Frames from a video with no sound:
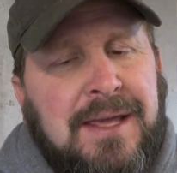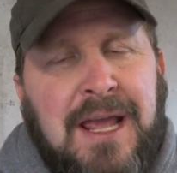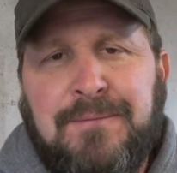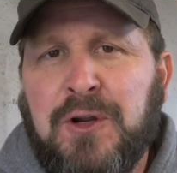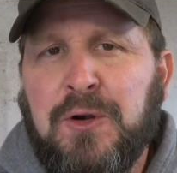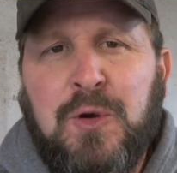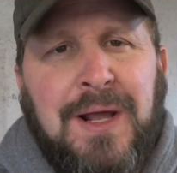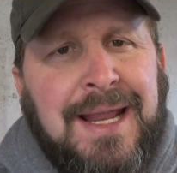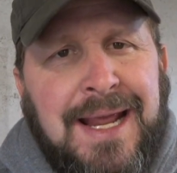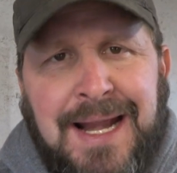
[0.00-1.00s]
If you're
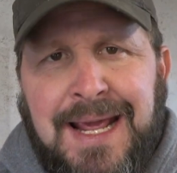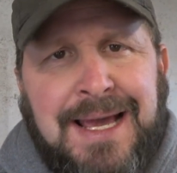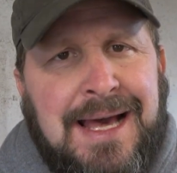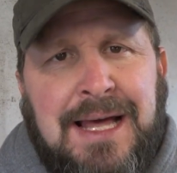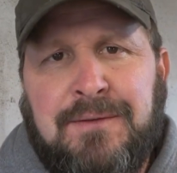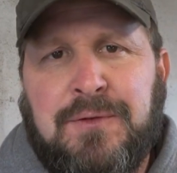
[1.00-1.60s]
doing any kind of